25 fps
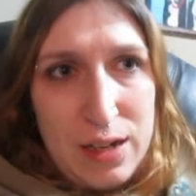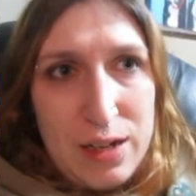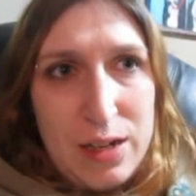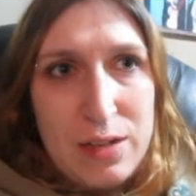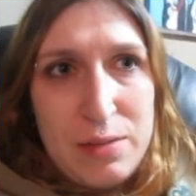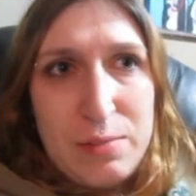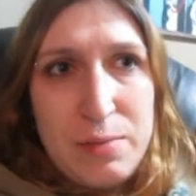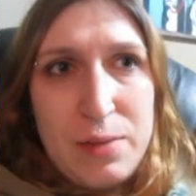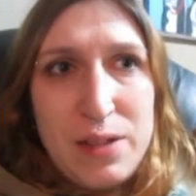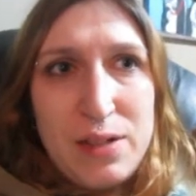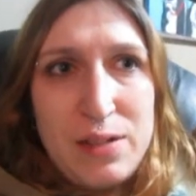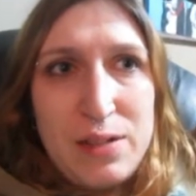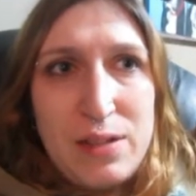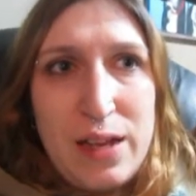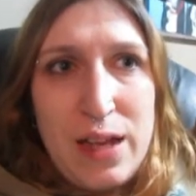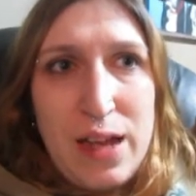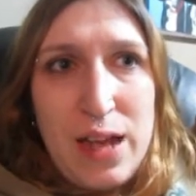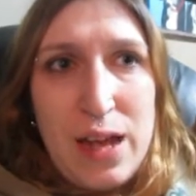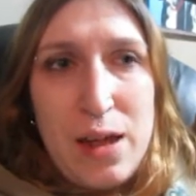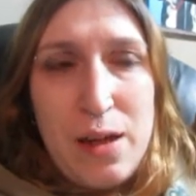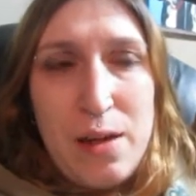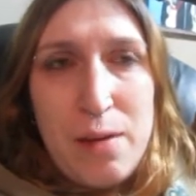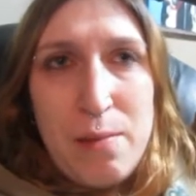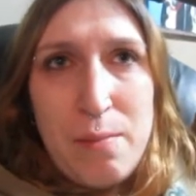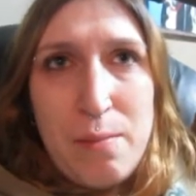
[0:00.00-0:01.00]
His middle
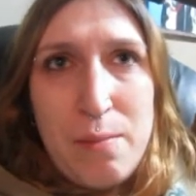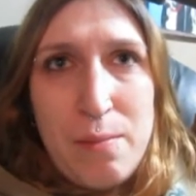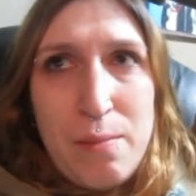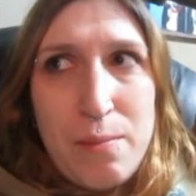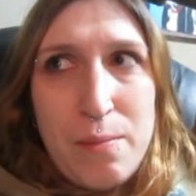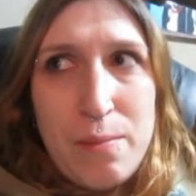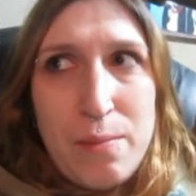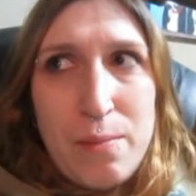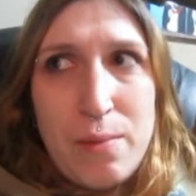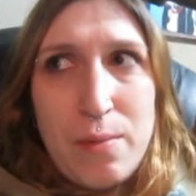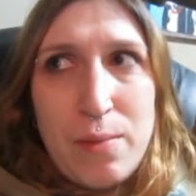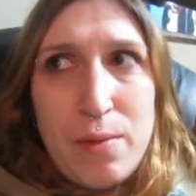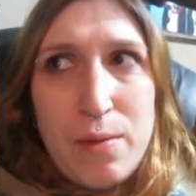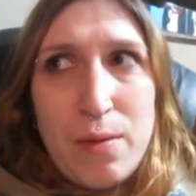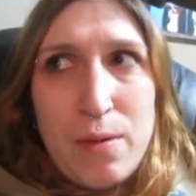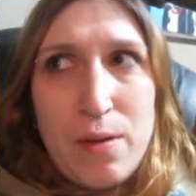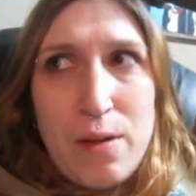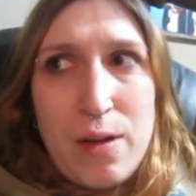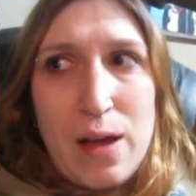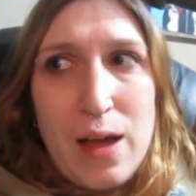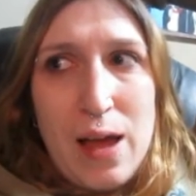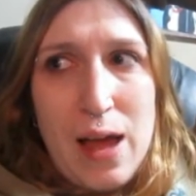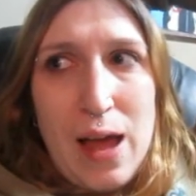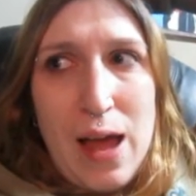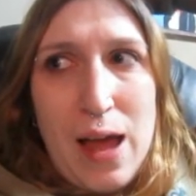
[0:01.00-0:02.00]
name,
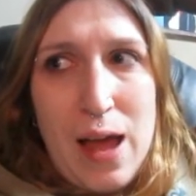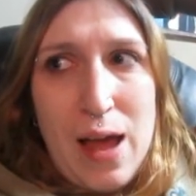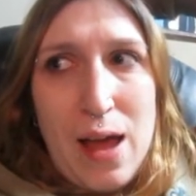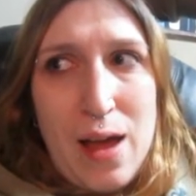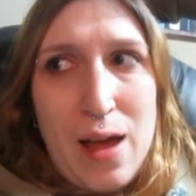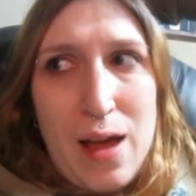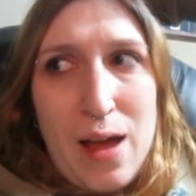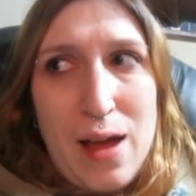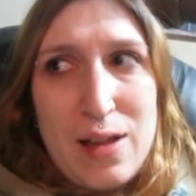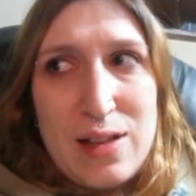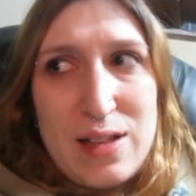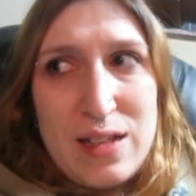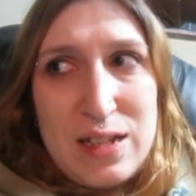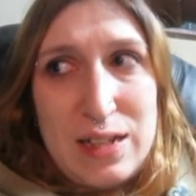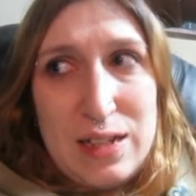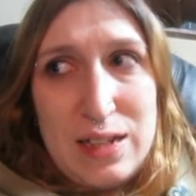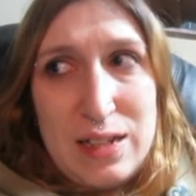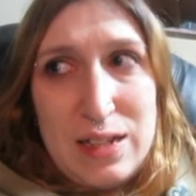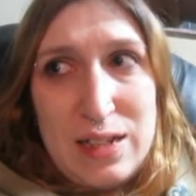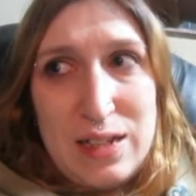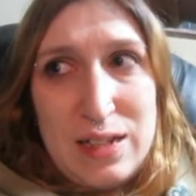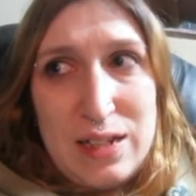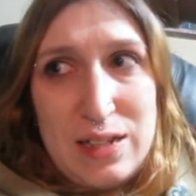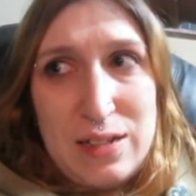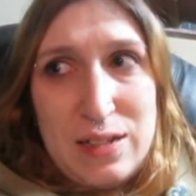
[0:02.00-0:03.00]
as
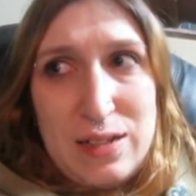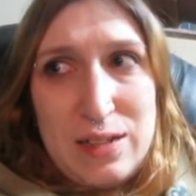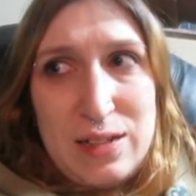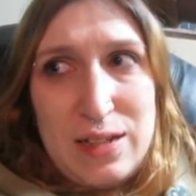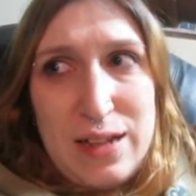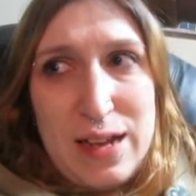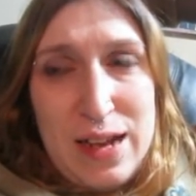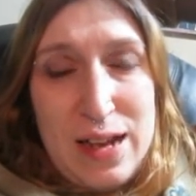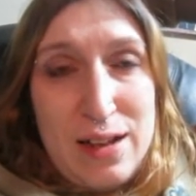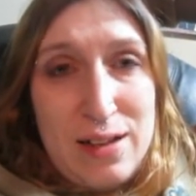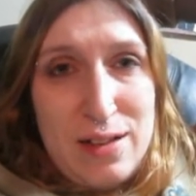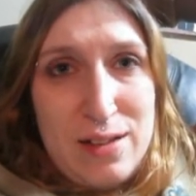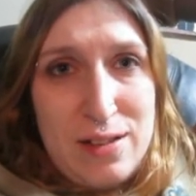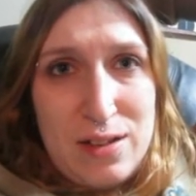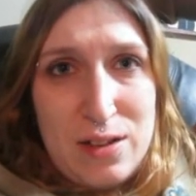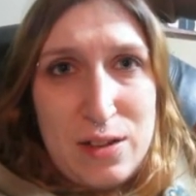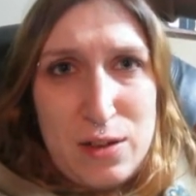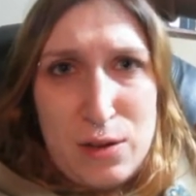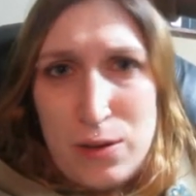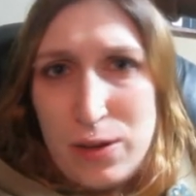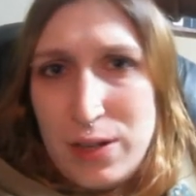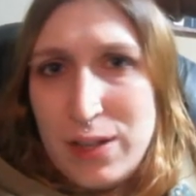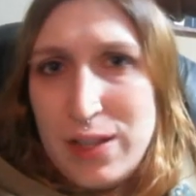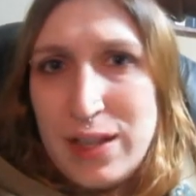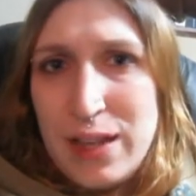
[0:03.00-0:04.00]
it stands
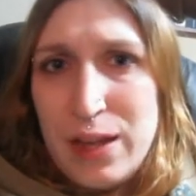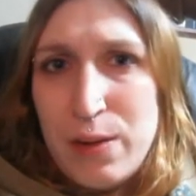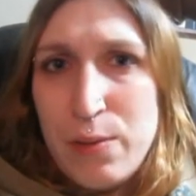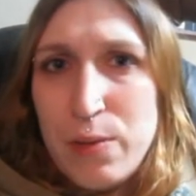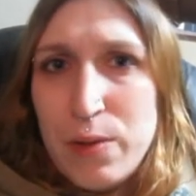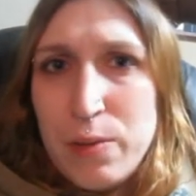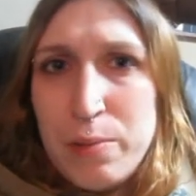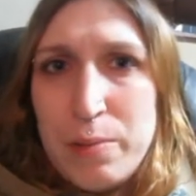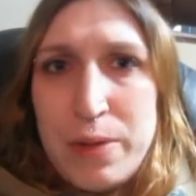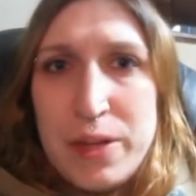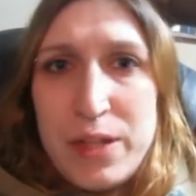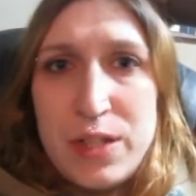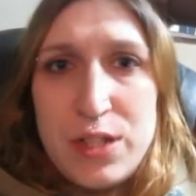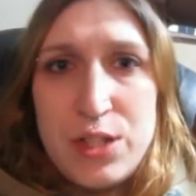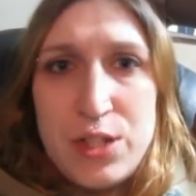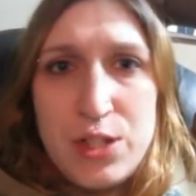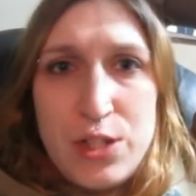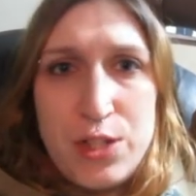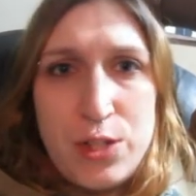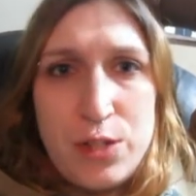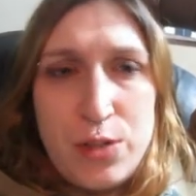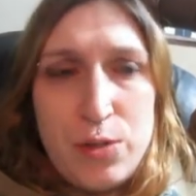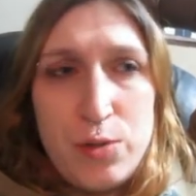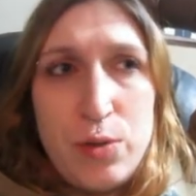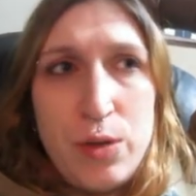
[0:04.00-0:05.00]
currently, will be
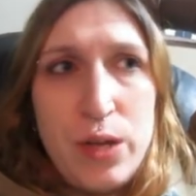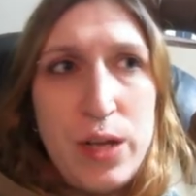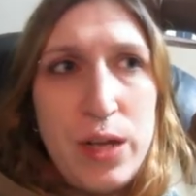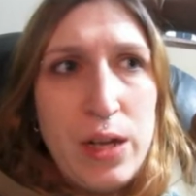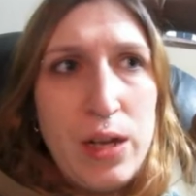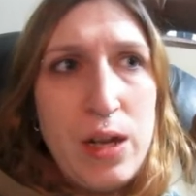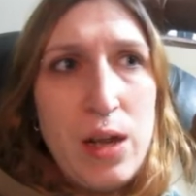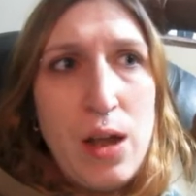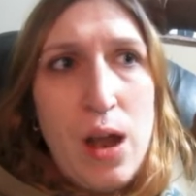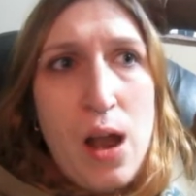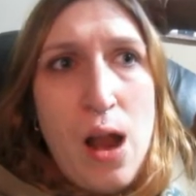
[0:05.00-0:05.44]
Jude,